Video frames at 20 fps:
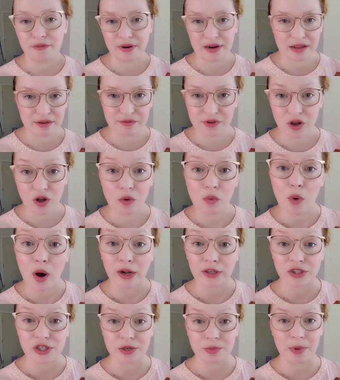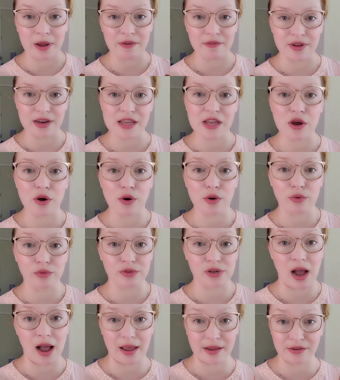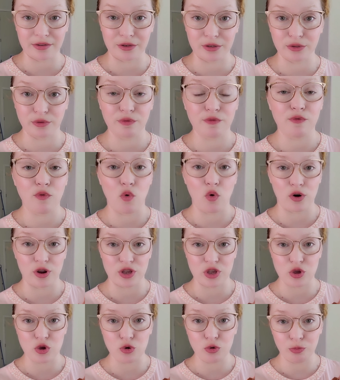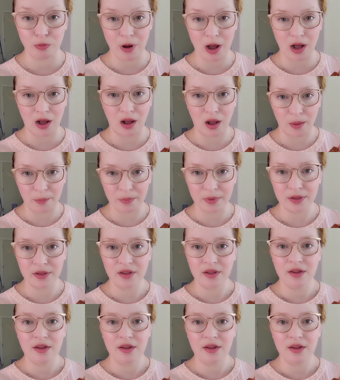If any of y'all watched my video titled For You Mom,